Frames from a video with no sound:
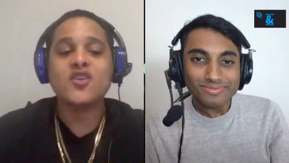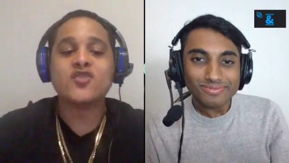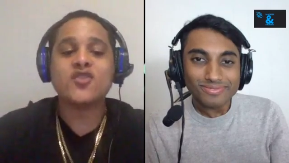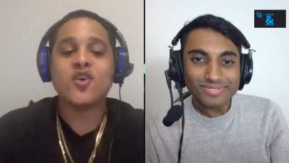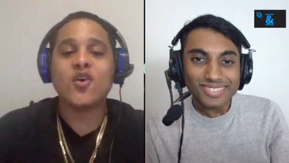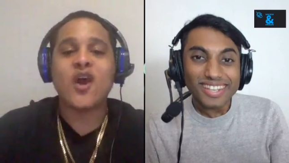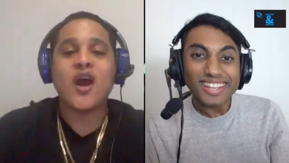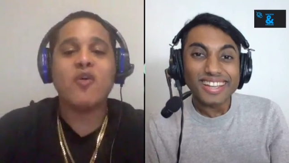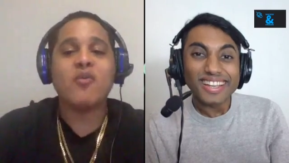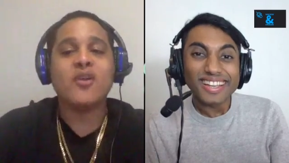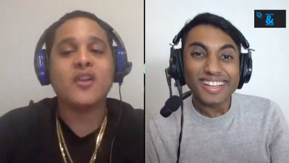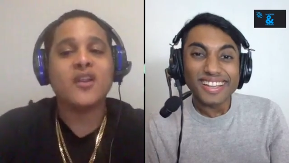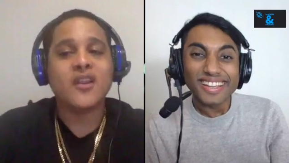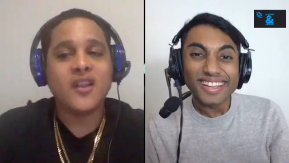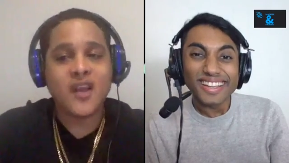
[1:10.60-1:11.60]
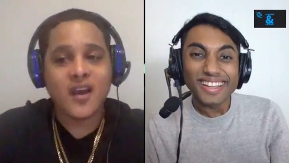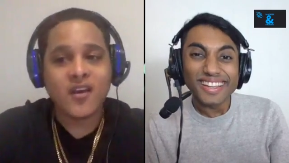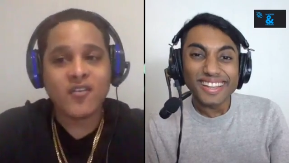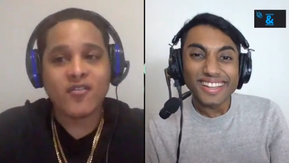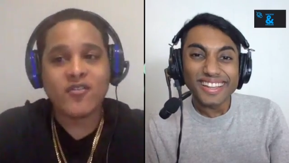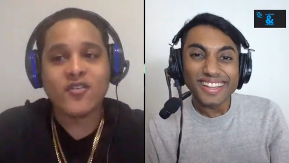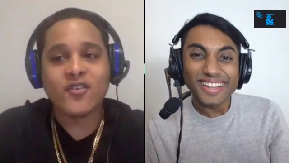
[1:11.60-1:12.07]
Speaker 1: So I would
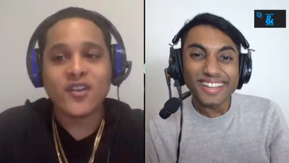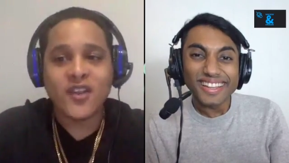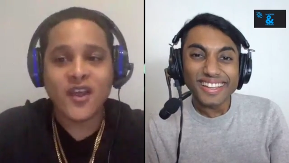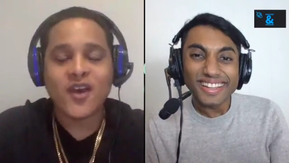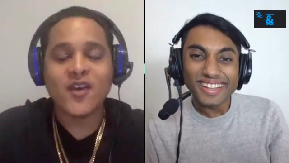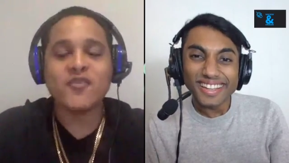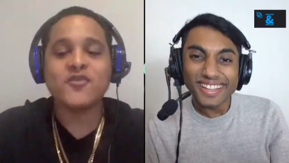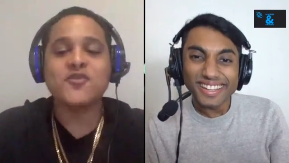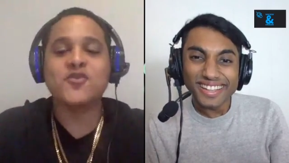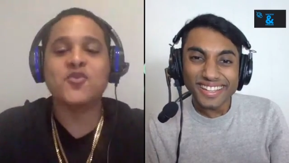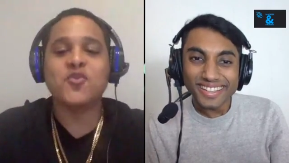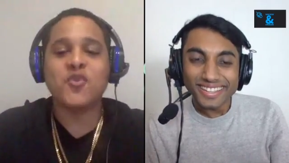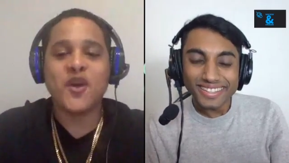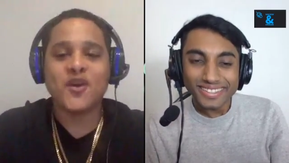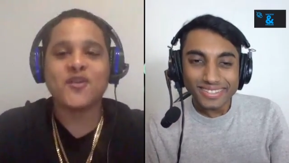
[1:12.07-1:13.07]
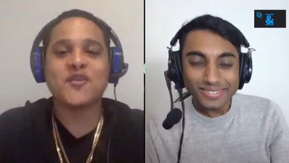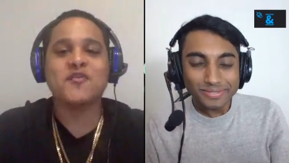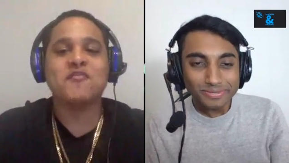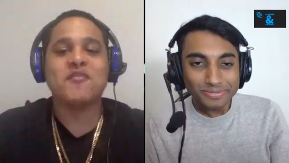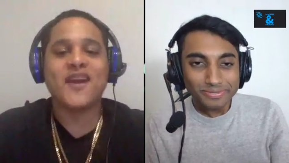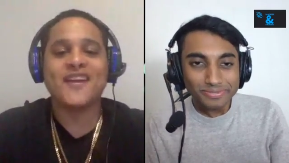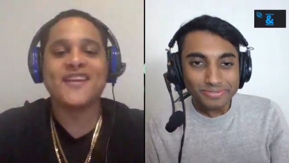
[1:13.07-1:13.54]
love to
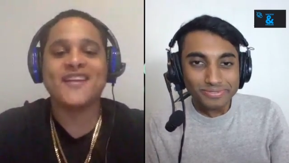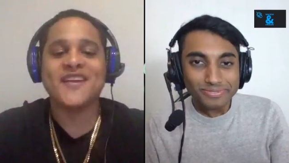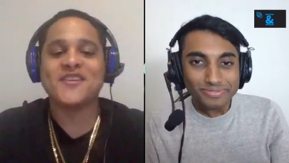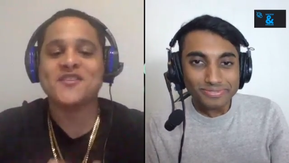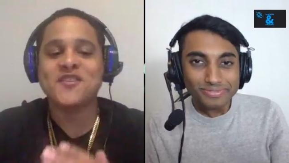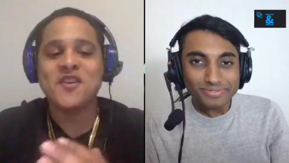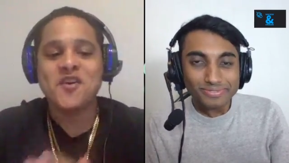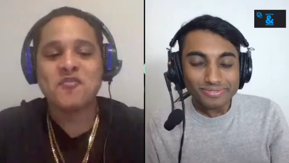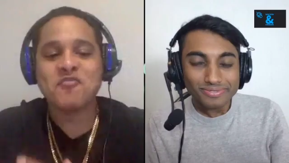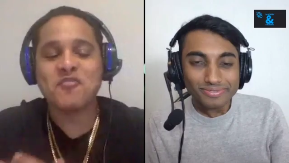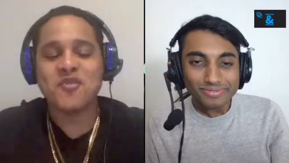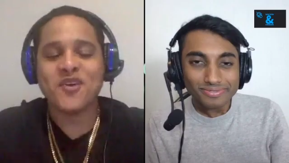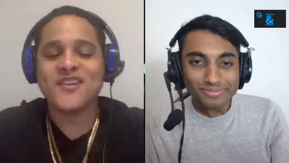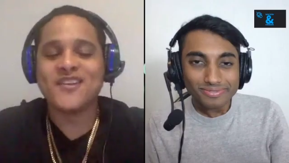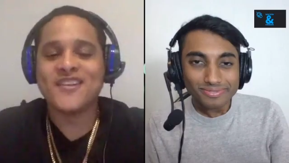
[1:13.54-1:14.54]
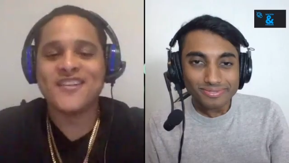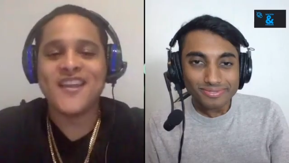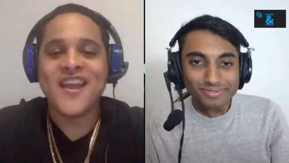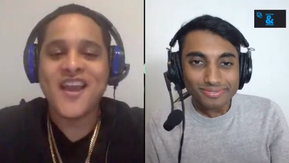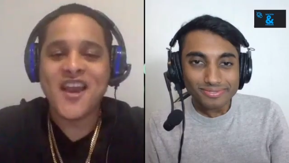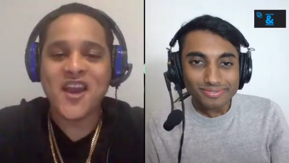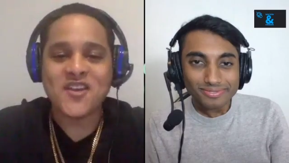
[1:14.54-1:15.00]
welcome my guest, Brendan.
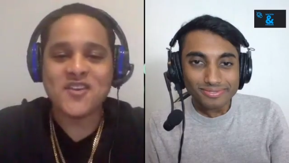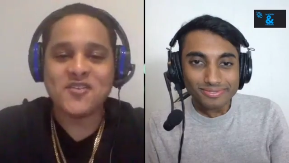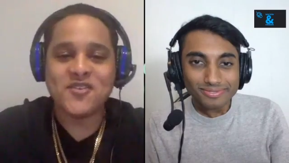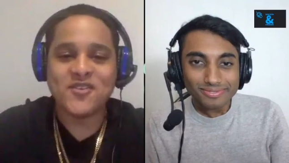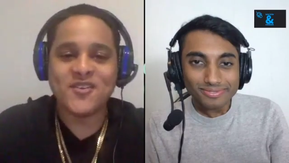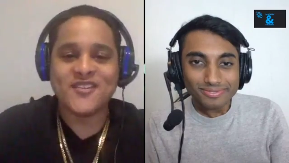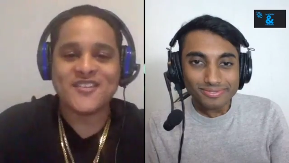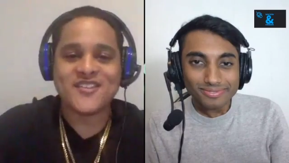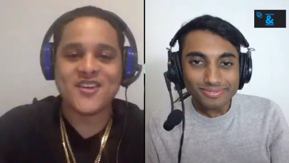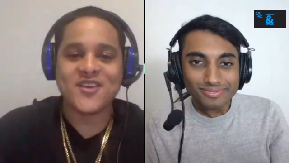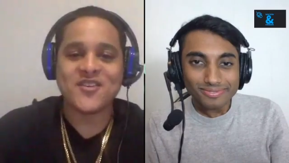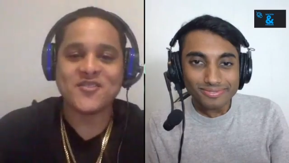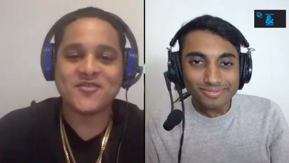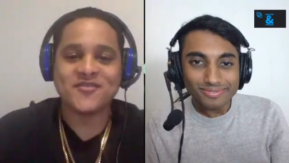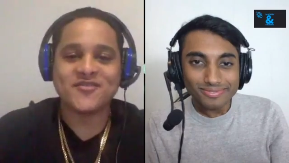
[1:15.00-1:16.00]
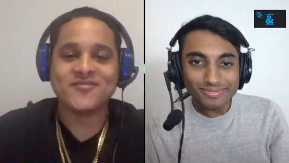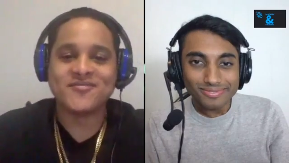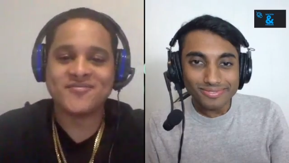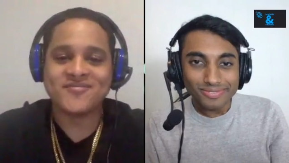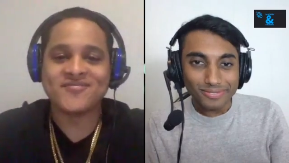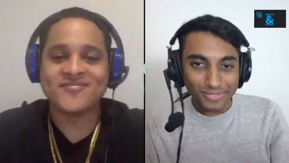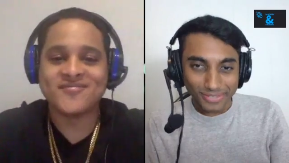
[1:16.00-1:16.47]
How you doing, sir?
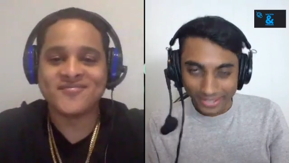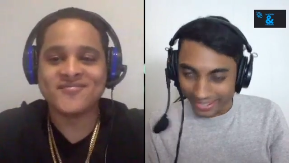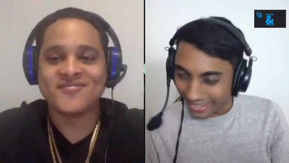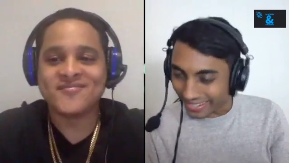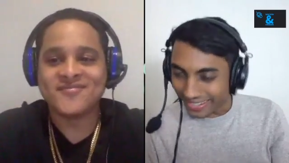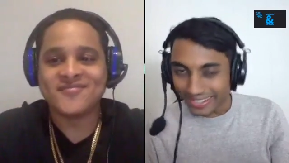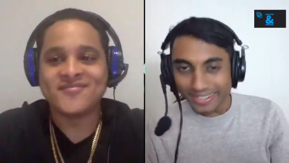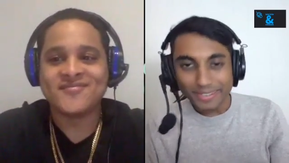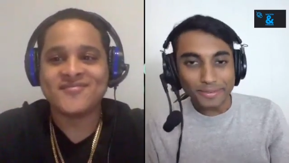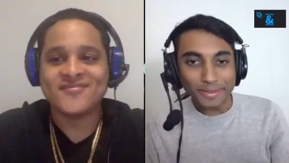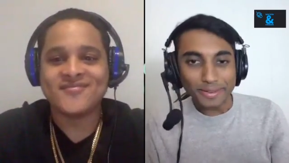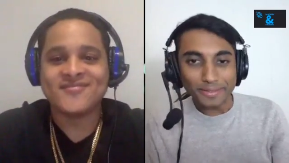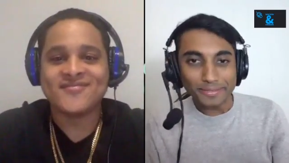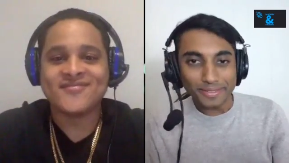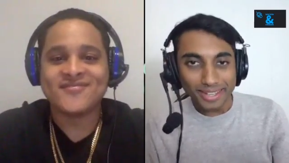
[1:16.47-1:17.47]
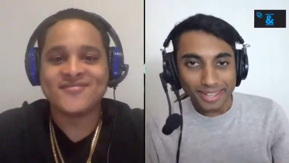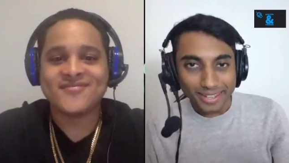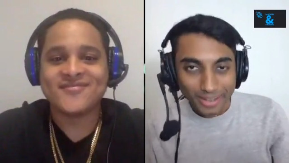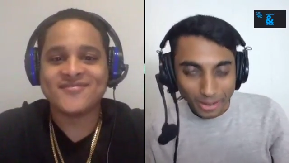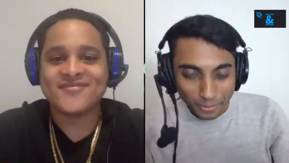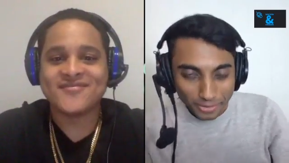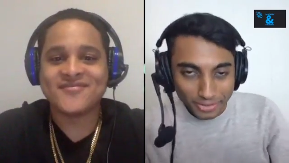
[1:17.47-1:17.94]
Speaker 2: Very good, Will, man.
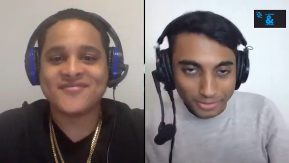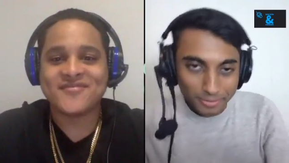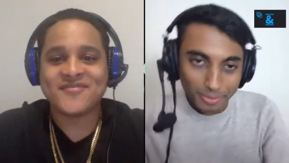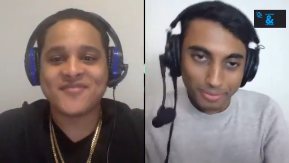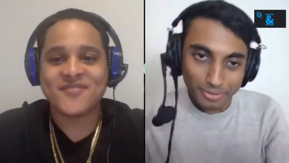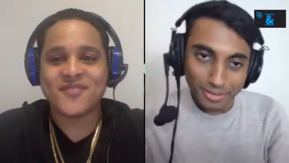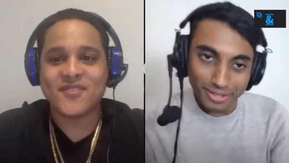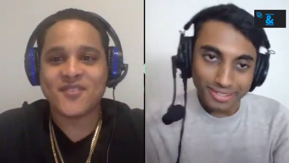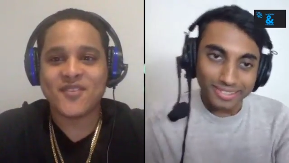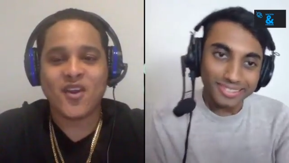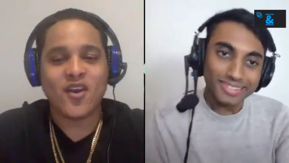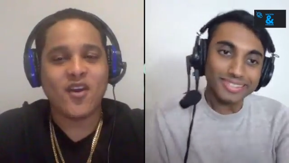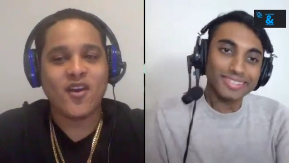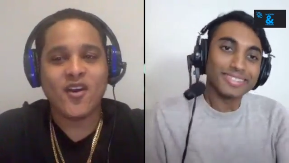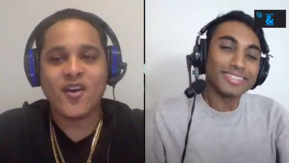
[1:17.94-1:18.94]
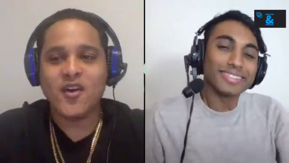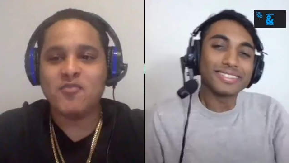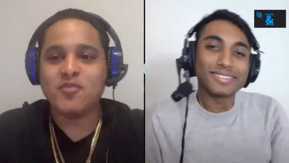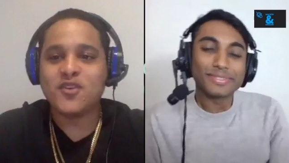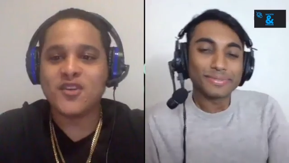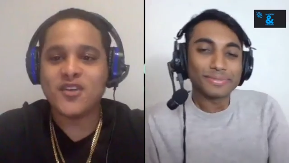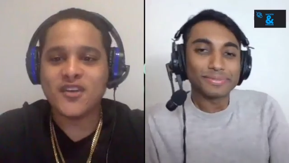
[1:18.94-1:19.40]
How are you, my friend?
Speaker 1: Oh,
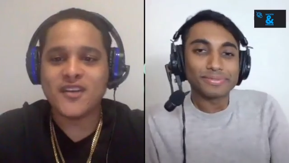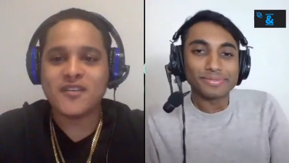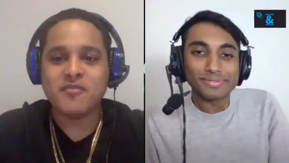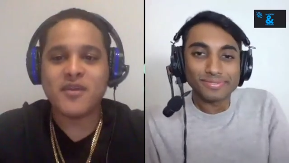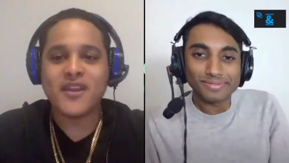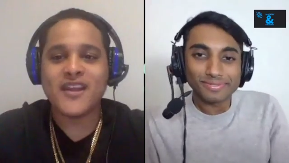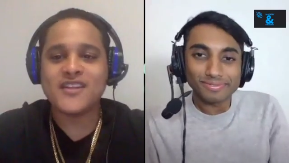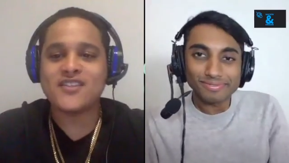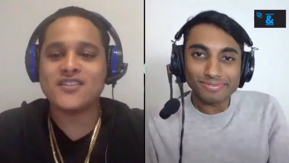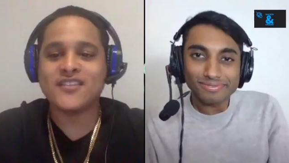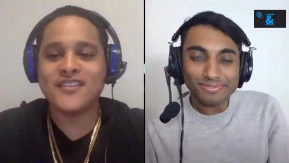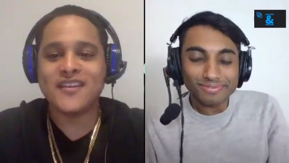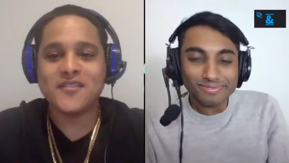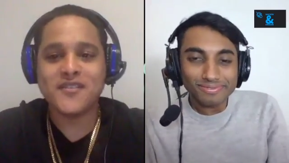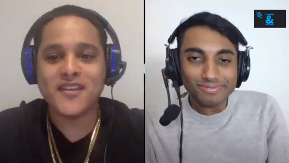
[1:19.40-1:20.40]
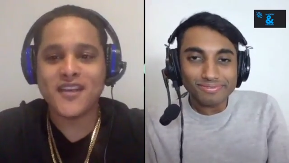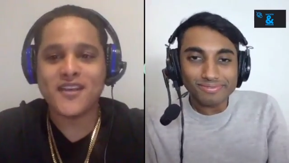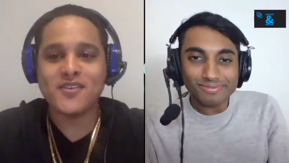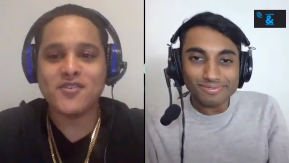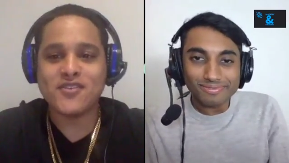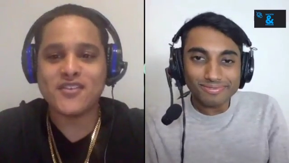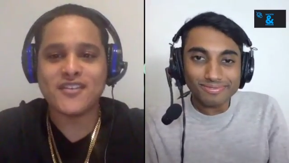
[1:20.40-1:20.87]
I'm good, man. I just love the
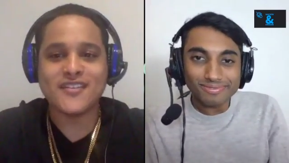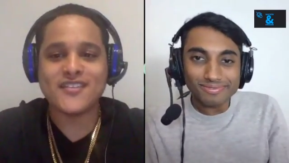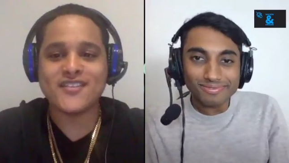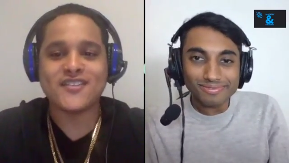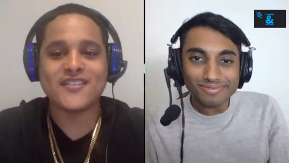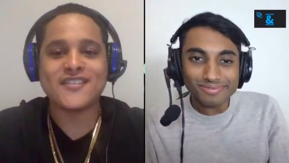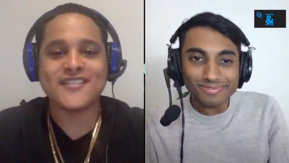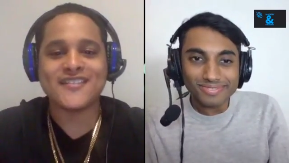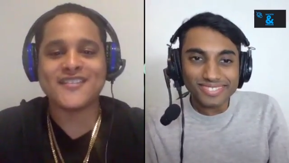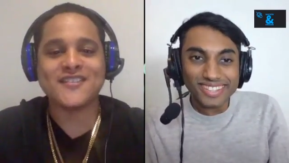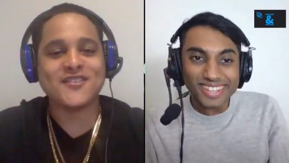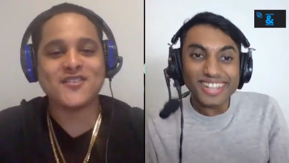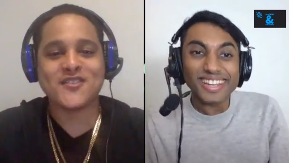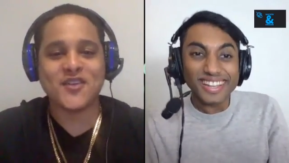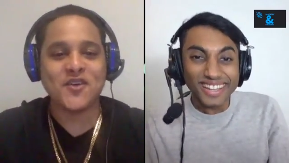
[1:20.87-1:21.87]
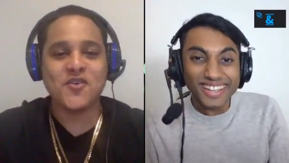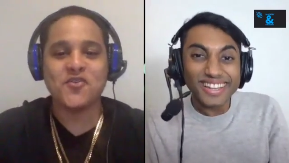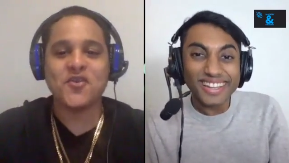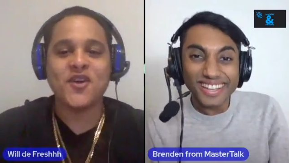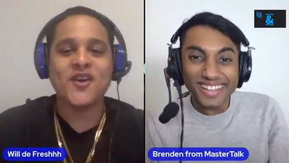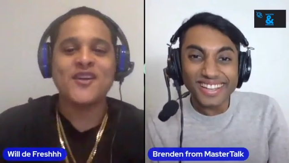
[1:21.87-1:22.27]
energy. It's just so,